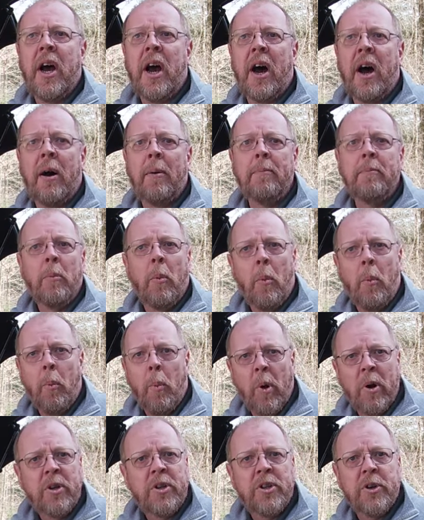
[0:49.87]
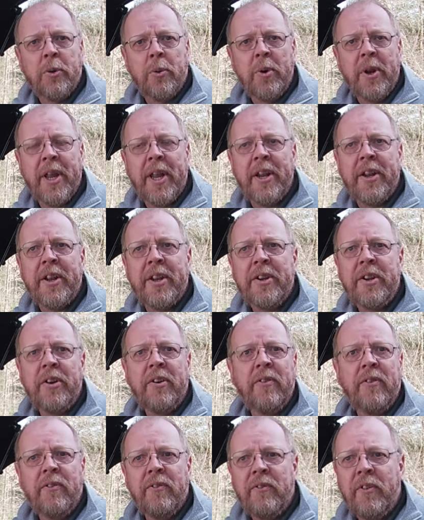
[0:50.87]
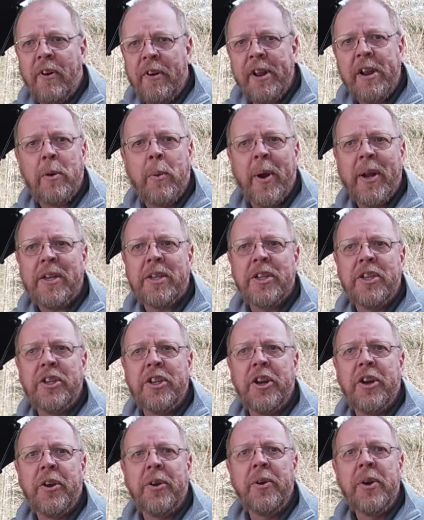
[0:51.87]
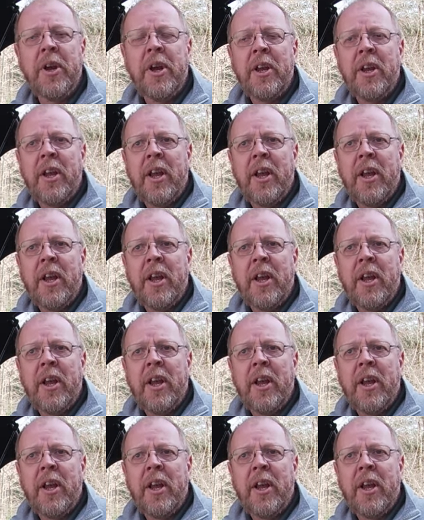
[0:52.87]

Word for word: Um, one tool needed, very quick to do.